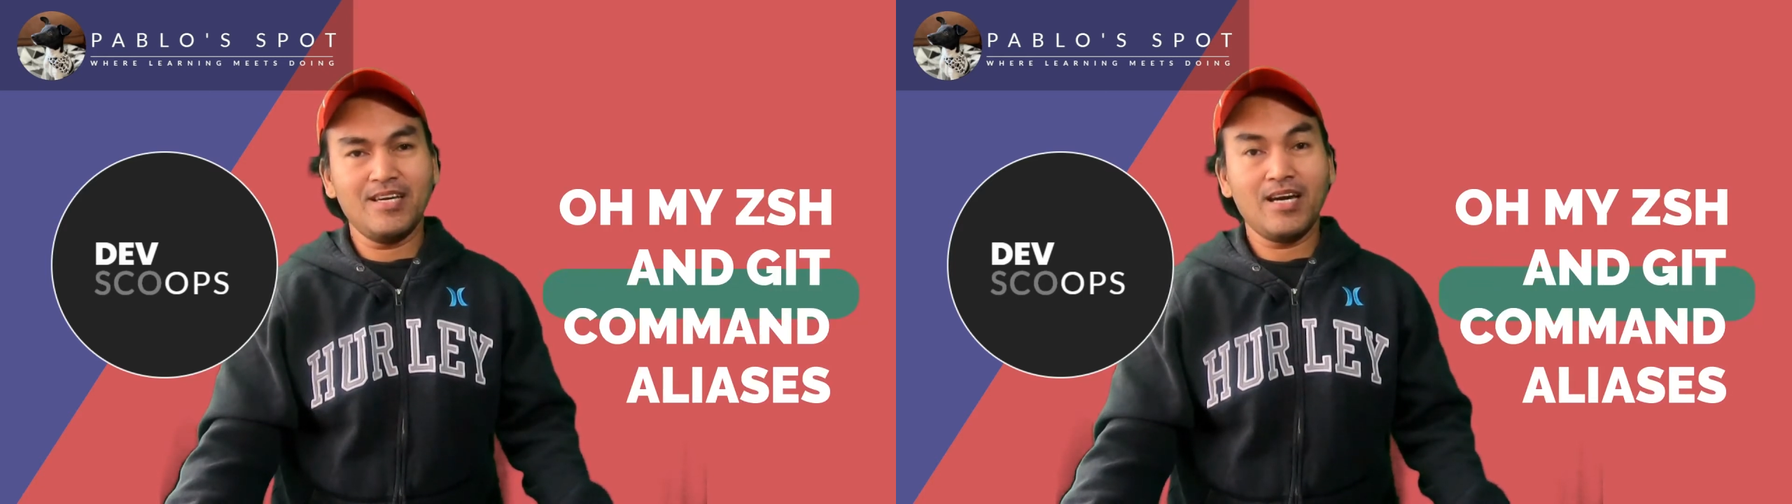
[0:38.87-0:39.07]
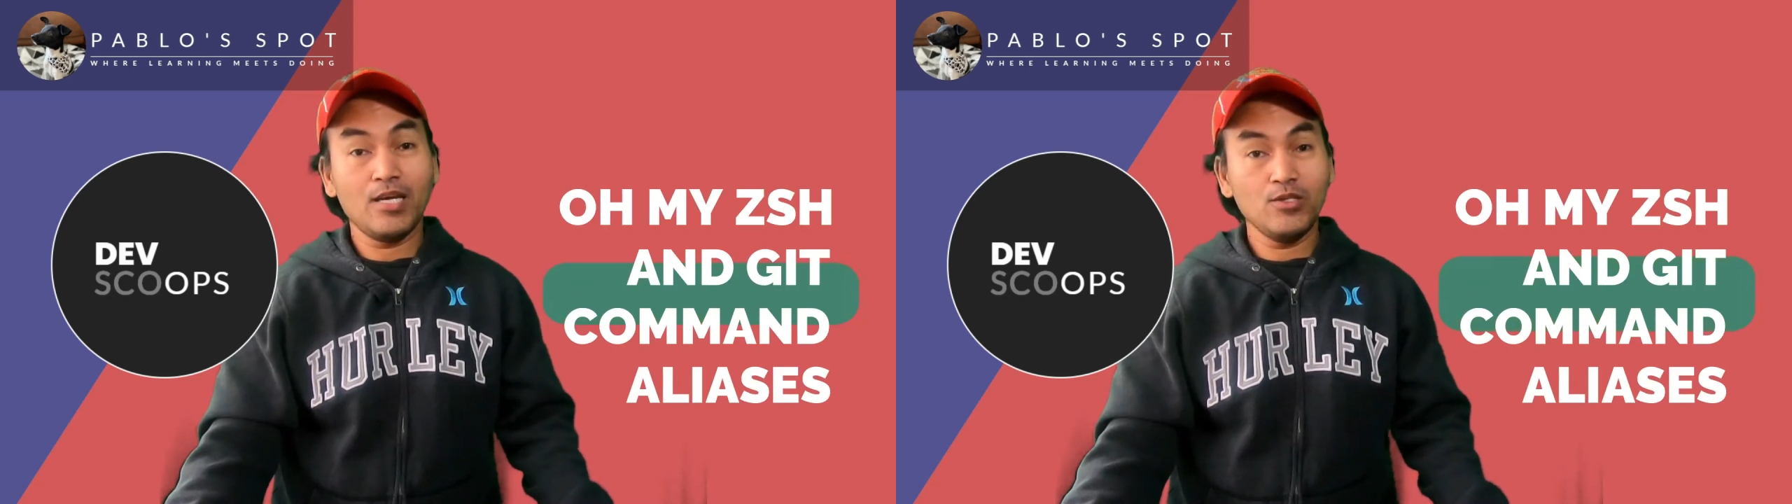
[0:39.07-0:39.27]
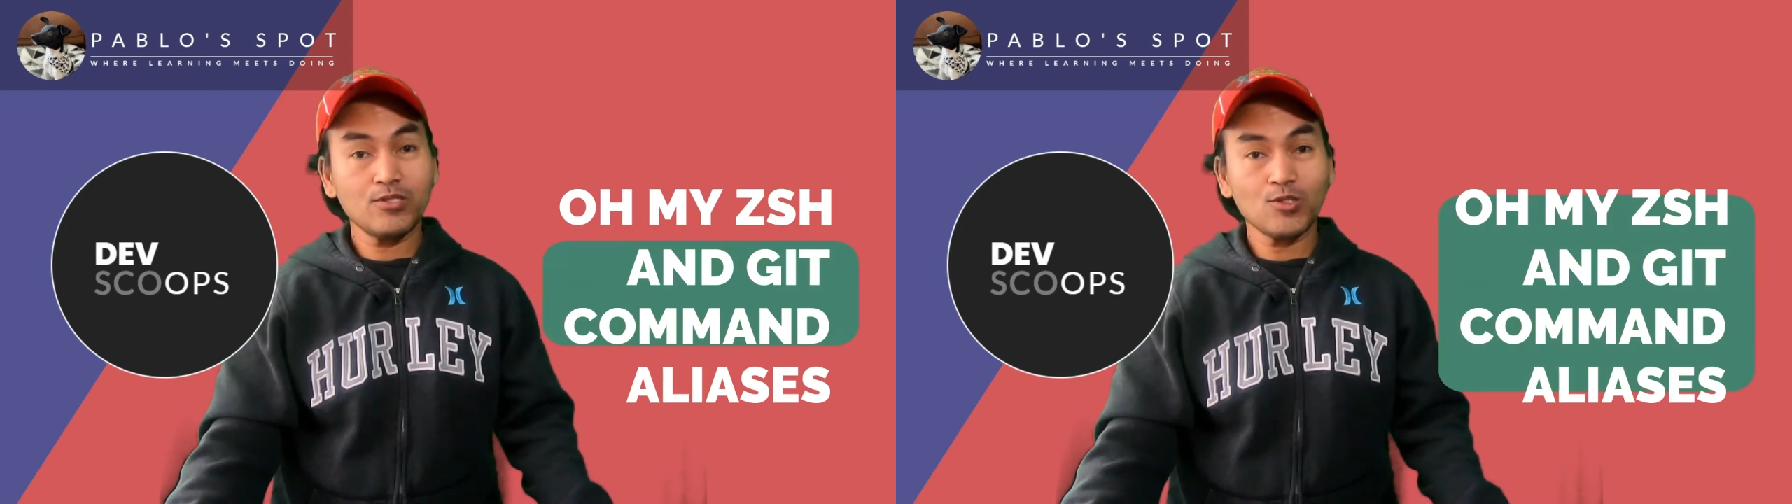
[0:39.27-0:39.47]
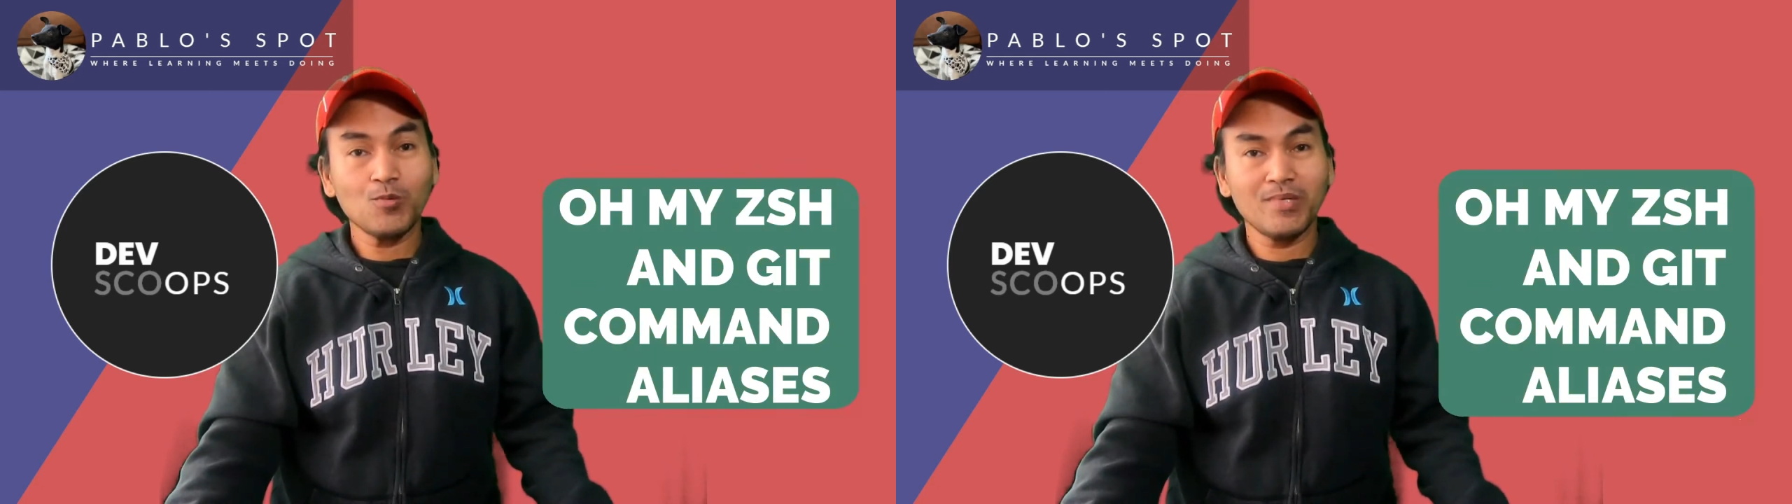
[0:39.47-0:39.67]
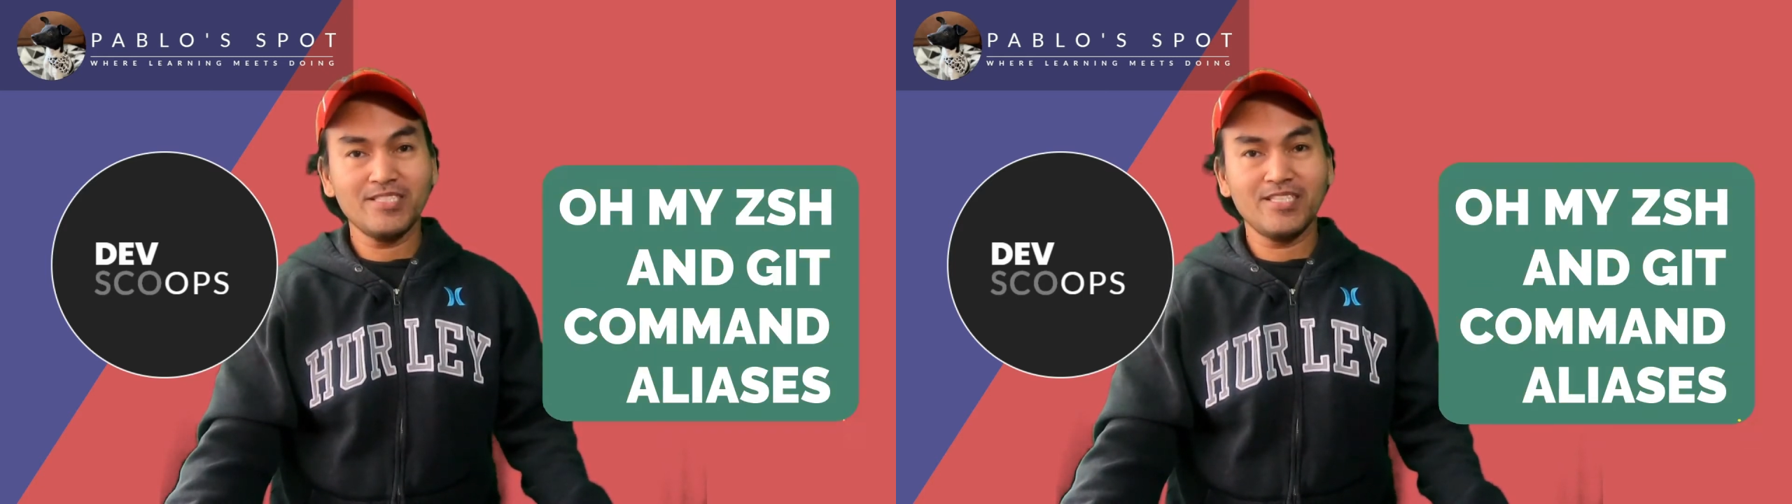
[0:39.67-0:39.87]
I use
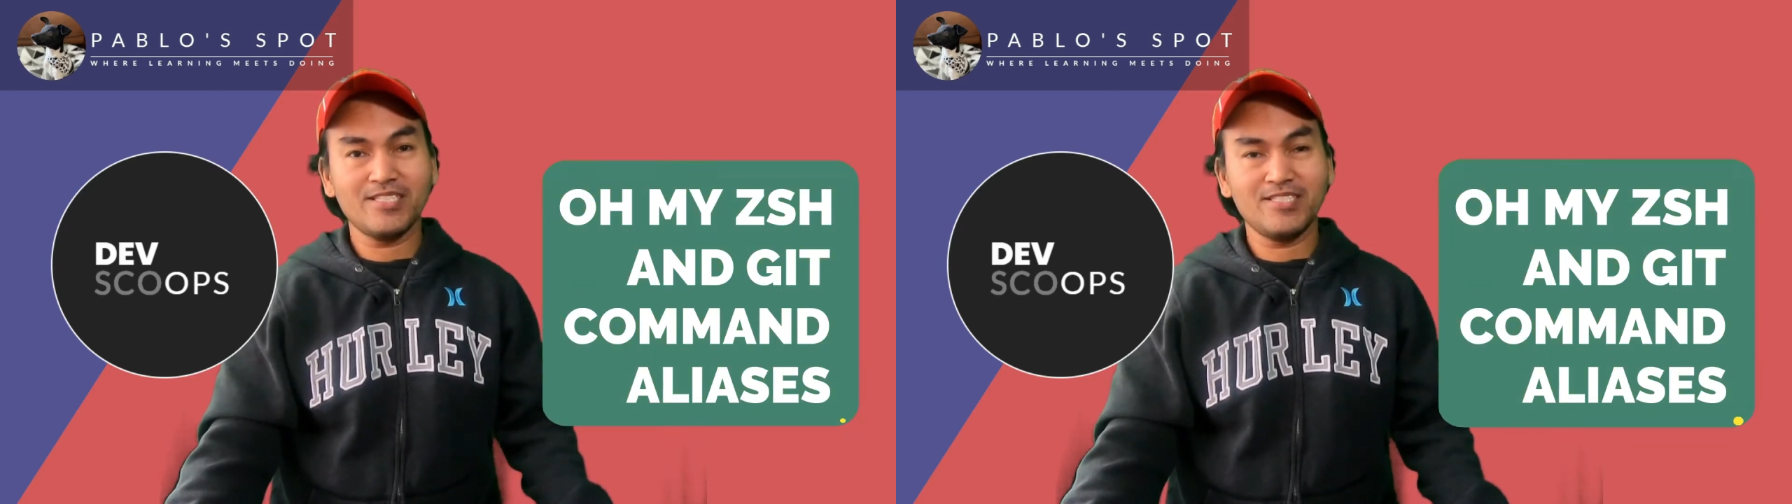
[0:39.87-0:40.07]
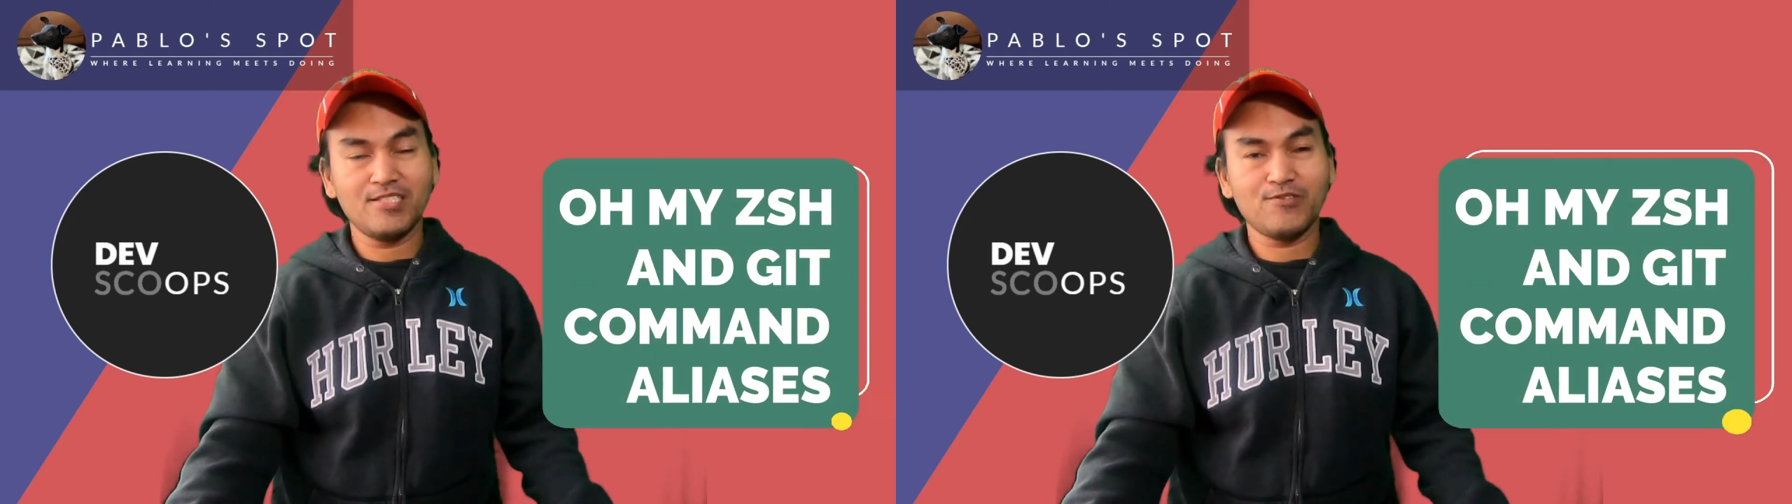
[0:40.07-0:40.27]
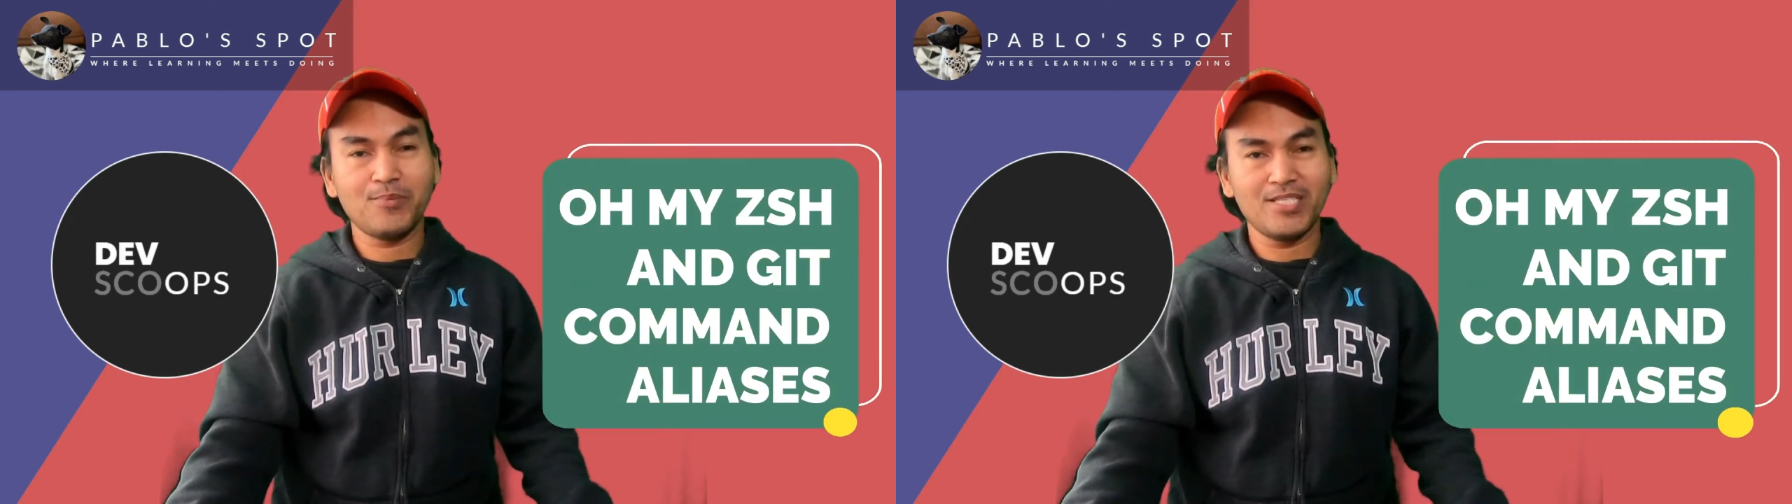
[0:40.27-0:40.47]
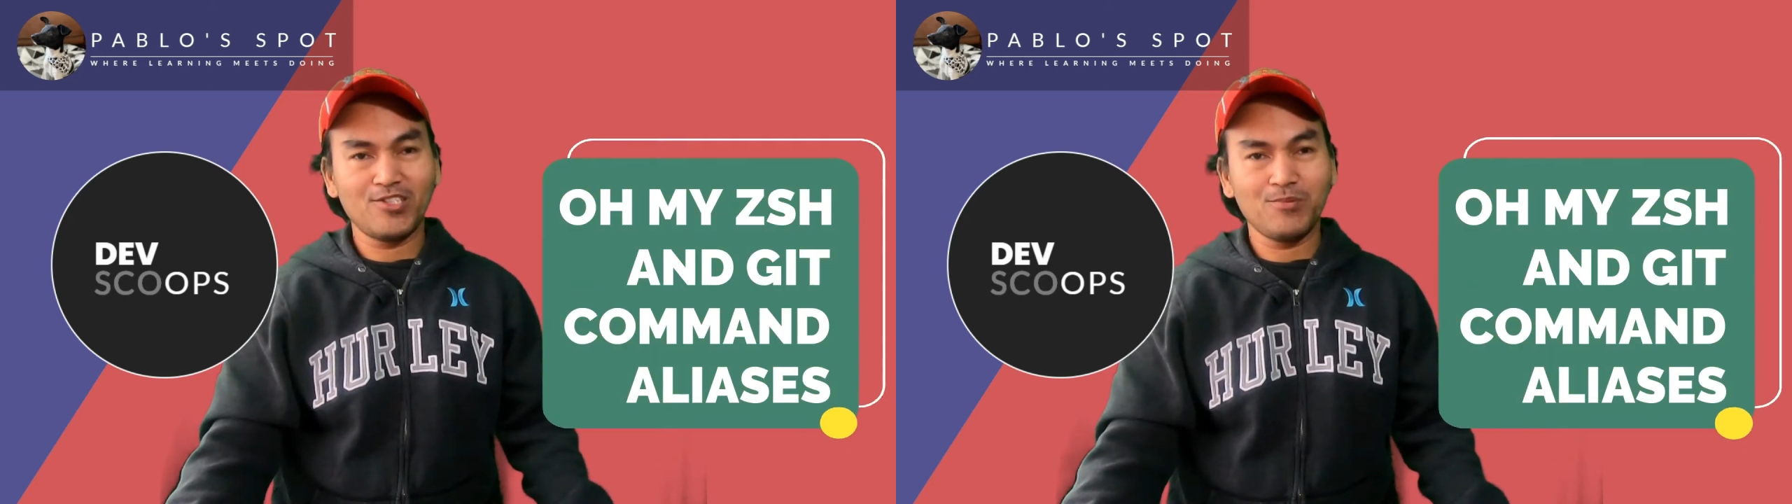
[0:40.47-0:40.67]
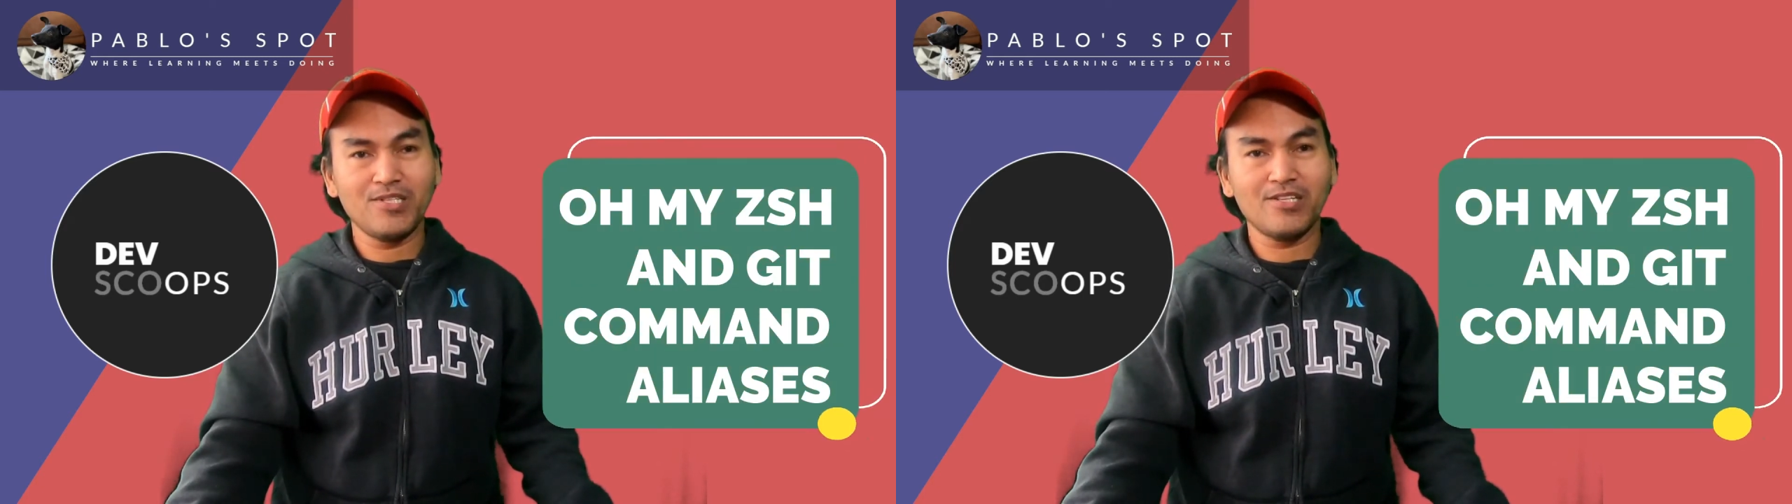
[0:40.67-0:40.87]
oh-my-zsh for my
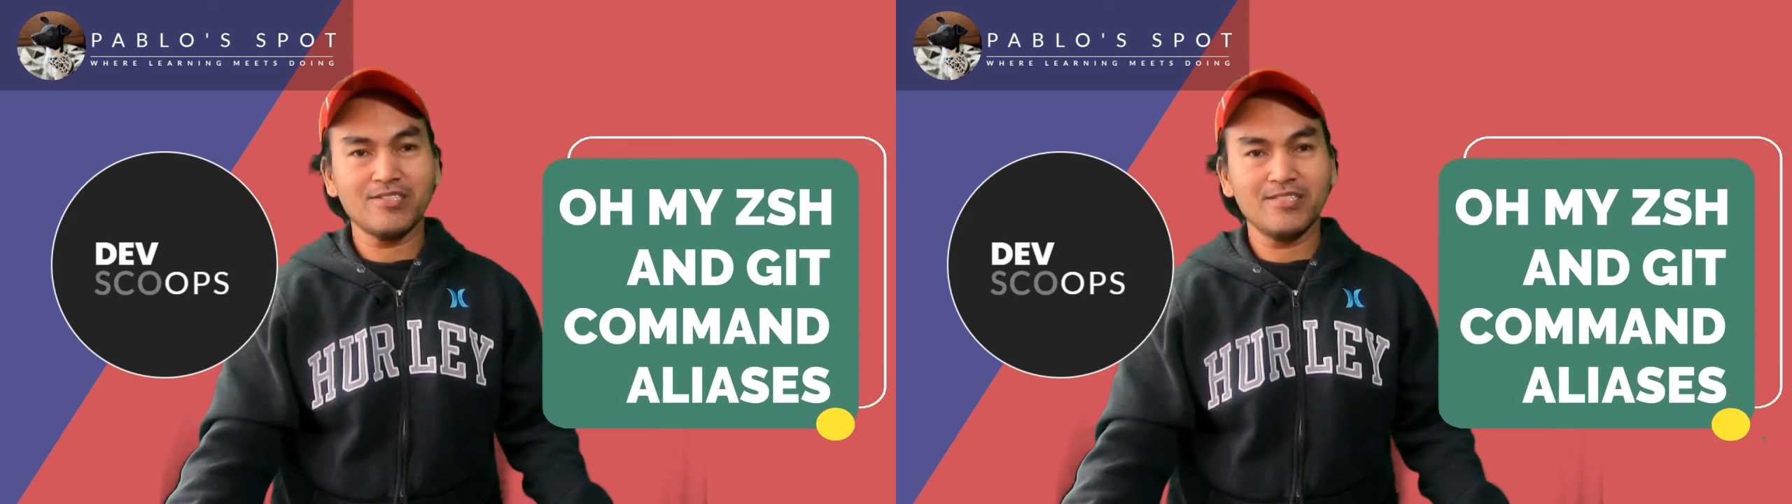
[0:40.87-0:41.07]
terminal.